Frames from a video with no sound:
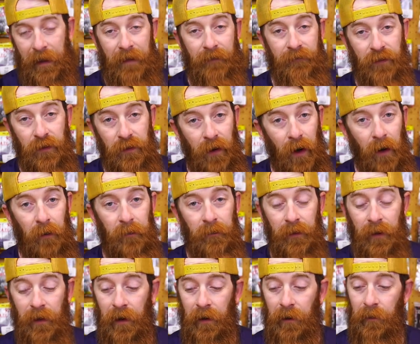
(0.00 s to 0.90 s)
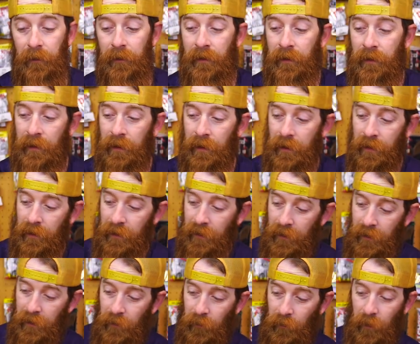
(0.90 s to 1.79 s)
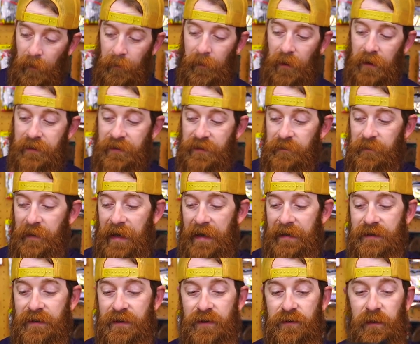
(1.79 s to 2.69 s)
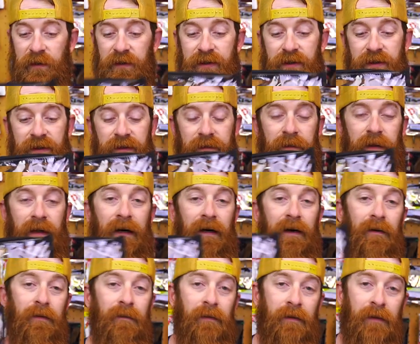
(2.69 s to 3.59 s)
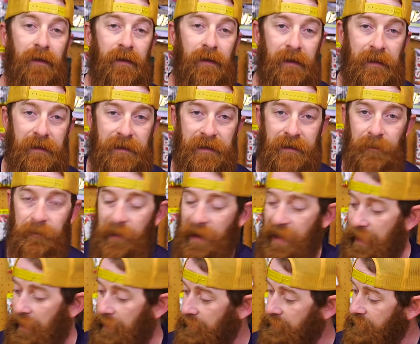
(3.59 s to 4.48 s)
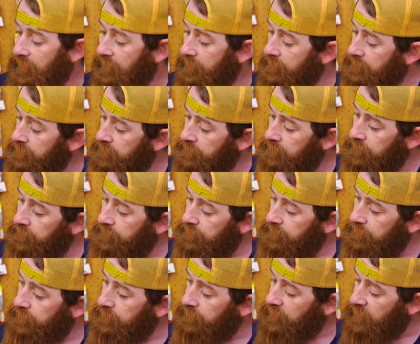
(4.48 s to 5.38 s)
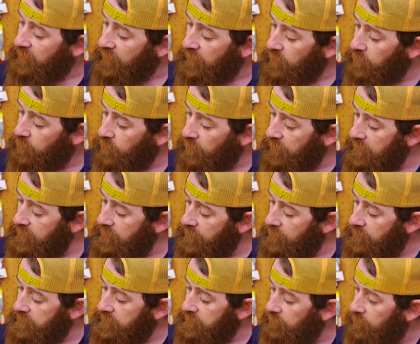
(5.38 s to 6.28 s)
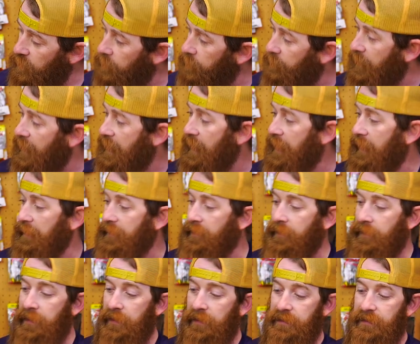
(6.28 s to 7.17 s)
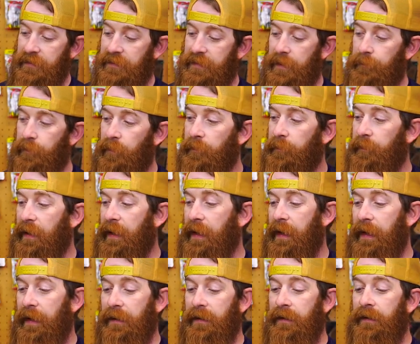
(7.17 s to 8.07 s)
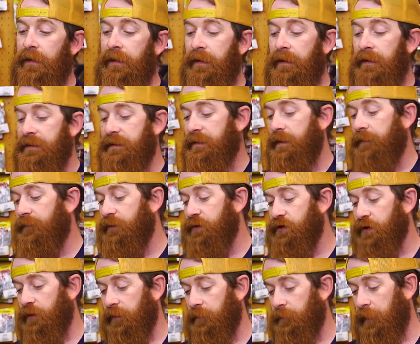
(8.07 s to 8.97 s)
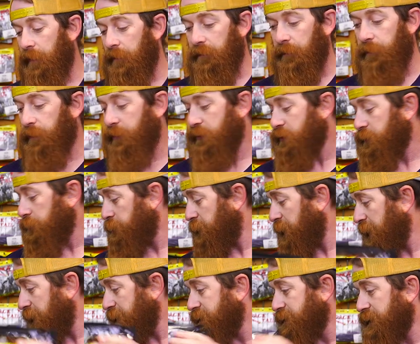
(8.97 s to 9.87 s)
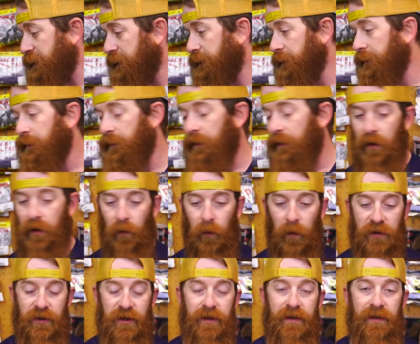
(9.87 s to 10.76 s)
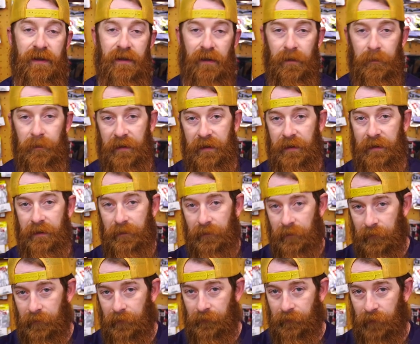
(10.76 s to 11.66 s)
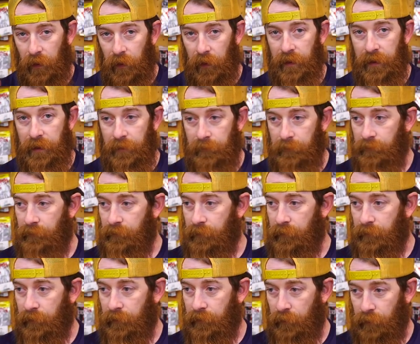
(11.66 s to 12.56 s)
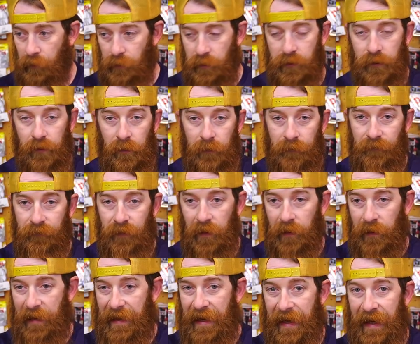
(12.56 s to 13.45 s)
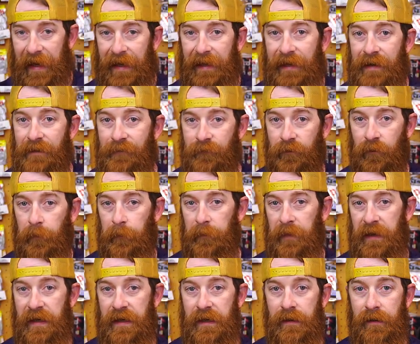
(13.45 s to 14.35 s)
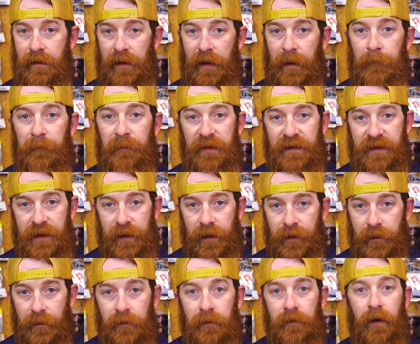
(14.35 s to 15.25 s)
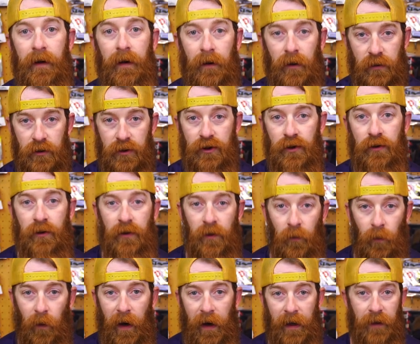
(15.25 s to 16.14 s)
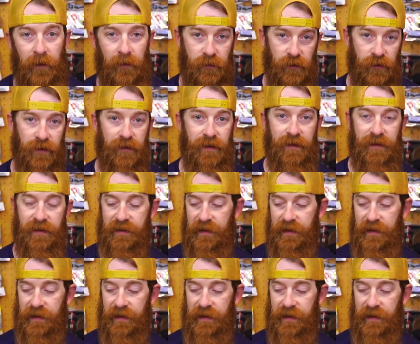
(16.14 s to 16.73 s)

if you don't know, what Monster Bass is switching to now is the bag. The reusable bag, the zipper bag, stuff that you're gonna be able to put your baits in, which is gonna be very crucial and very handy for me in particular, and I'll show you why here in just a